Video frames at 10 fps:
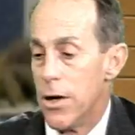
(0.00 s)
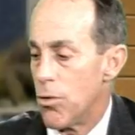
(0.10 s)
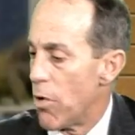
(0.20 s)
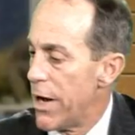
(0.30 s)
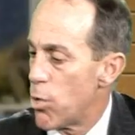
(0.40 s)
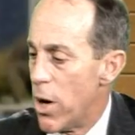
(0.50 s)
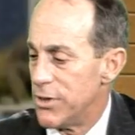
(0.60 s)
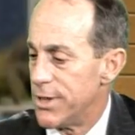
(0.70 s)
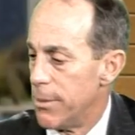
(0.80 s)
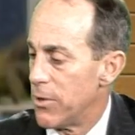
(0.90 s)
Great
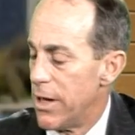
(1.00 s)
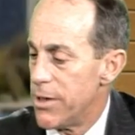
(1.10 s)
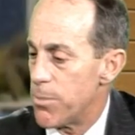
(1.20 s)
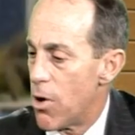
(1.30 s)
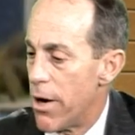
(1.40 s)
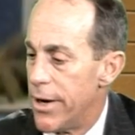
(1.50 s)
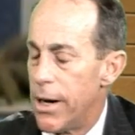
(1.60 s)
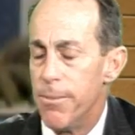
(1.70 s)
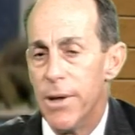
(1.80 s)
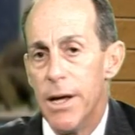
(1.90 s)
question. I'm glad you brought it
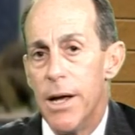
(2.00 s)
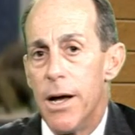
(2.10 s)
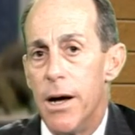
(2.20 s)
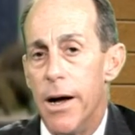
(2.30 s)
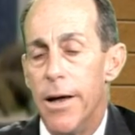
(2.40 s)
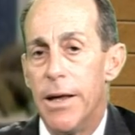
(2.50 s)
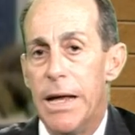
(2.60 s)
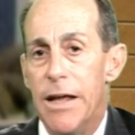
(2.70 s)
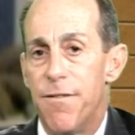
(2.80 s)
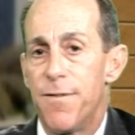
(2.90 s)
up.
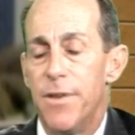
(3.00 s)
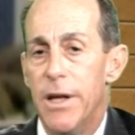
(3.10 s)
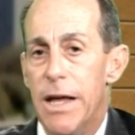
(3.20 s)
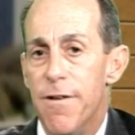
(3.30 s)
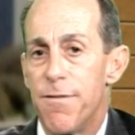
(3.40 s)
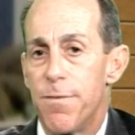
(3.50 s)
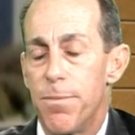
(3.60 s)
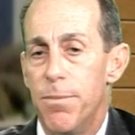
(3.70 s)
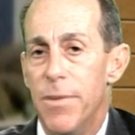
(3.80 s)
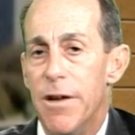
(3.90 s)
If
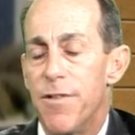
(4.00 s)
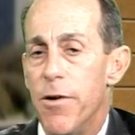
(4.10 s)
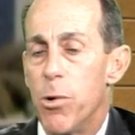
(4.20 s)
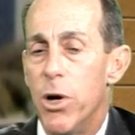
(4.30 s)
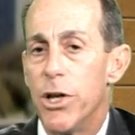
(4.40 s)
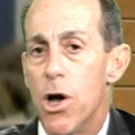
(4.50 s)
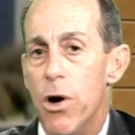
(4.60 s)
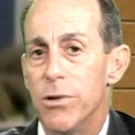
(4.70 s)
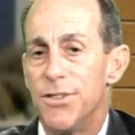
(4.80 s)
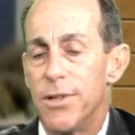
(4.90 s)
everyone
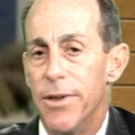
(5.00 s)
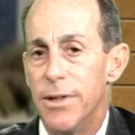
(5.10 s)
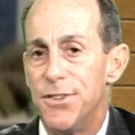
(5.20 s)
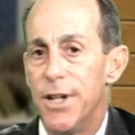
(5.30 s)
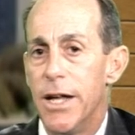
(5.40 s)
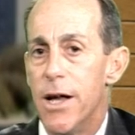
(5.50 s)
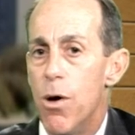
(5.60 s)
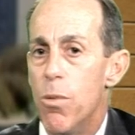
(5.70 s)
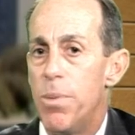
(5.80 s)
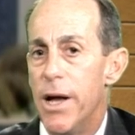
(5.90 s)
goes to the city
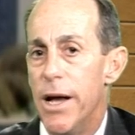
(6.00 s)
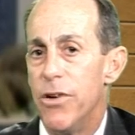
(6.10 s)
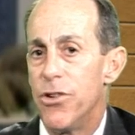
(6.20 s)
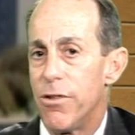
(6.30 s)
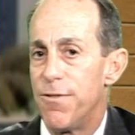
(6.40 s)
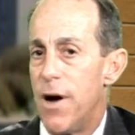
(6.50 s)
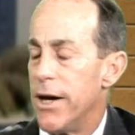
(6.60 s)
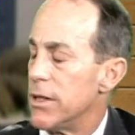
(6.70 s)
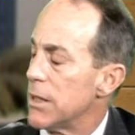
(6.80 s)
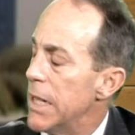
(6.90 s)
homepage, you'll
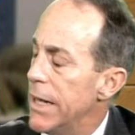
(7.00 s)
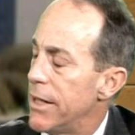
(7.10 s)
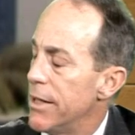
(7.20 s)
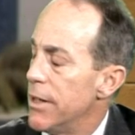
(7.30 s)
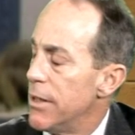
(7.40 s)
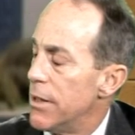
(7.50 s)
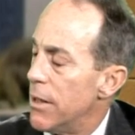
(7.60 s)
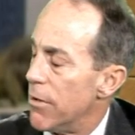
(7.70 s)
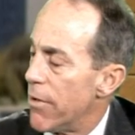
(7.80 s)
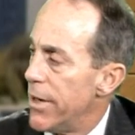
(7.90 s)
find a link
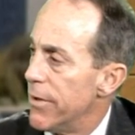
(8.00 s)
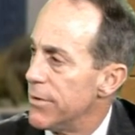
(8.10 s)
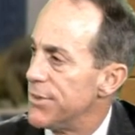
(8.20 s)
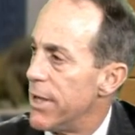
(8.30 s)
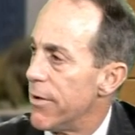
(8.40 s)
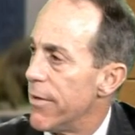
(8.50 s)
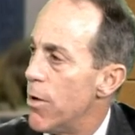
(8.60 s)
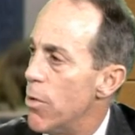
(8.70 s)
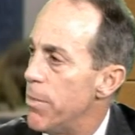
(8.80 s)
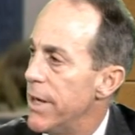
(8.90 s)
right in the center of the
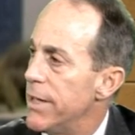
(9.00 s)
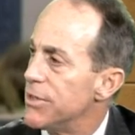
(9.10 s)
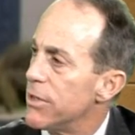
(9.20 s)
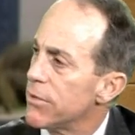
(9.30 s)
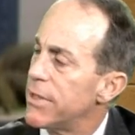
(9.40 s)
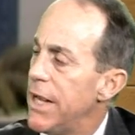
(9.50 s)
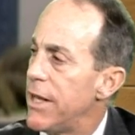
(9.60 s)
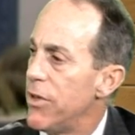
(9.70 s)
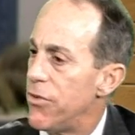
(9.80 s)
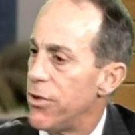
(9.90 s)
homepage. It'll
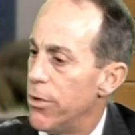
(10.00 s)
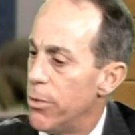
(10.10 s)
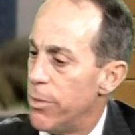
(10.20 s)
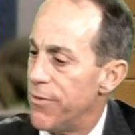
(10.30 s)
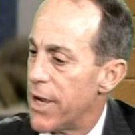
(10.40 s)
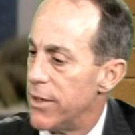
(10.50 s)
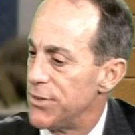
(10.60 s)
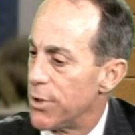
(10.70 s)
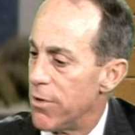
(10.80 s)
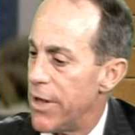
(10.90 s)
take you to, we've got a
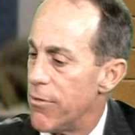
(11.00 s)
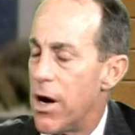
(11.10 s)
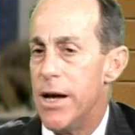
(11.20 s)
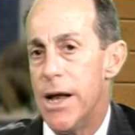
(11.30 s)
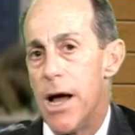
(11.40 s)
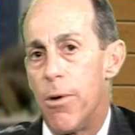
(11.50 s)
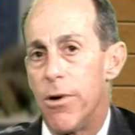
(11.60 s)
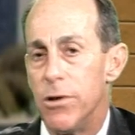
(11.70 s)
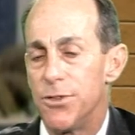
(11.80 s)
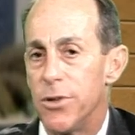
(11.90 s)
survey right now on
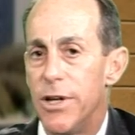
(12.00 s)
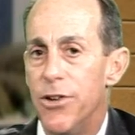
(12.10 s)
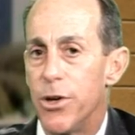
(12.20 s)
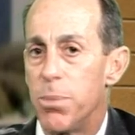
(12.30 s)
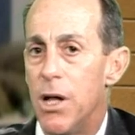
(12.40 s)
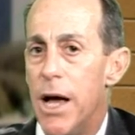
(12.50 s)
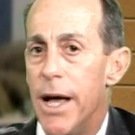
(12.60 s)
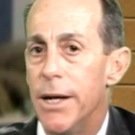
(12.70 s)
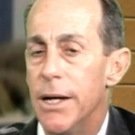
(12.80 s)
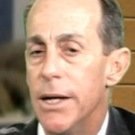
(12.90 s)
our strategic plan.